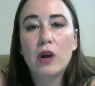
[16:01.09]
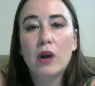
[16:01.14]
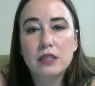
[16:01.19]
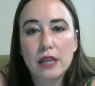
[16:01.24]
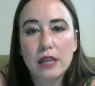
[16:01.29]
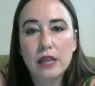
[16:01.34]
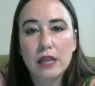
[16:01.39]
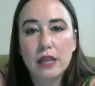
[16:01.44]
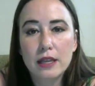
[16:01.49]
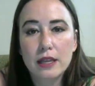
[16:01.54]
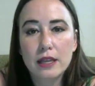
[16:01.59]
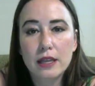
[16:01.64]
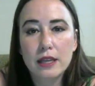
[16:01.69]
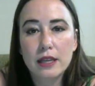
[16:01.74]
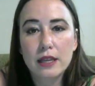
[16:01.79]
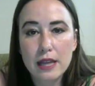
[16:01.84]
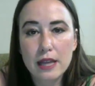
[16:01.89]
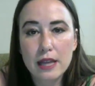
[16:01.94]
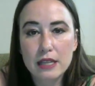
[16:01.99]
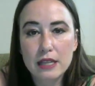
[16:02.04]
like in this
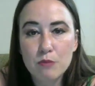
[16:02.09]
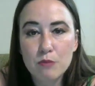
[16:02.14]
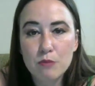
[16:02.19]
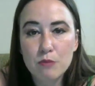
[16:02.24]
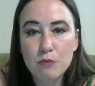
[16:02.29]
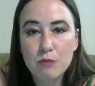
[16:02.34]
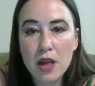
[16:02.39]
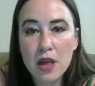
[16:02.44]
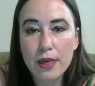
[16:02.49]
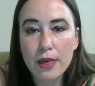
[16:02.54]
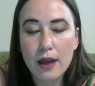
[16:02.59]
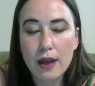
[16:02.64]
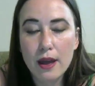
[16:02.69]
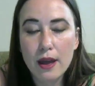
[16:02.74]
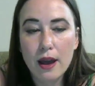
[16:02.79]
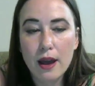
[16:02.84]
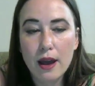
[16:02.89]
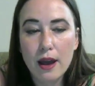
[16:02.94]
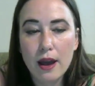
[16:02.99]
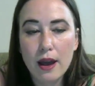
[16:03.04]
last month,
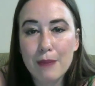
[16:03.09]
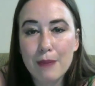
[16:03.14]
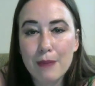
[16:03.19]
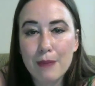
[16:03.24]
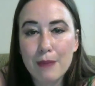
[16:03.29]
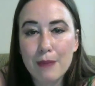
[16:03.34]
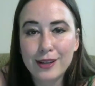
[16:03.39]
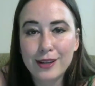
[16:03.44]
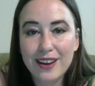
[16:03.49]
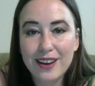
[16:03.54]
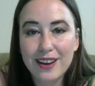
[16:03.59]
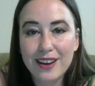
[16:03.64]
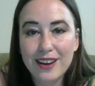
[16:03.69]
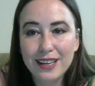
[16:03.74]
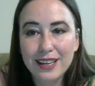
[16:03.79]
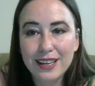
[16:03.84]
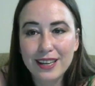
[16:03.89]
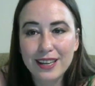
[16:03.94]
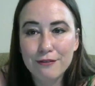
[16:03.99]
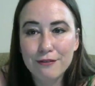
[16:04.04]
I happened to log
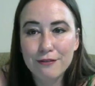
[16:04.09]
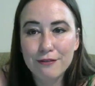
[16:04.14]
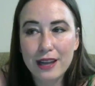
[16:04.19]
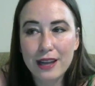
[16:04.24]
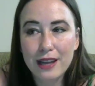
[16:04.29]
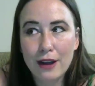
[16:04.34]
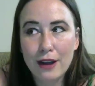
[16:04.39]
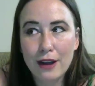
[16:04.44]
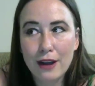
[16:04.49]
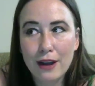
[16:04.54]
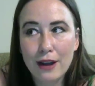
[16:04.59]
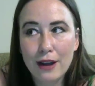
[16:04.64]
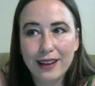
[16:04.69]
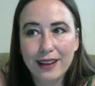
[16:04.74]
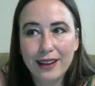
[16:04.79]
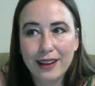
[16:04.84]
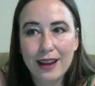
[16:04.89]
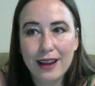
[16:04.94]
in and find out, like,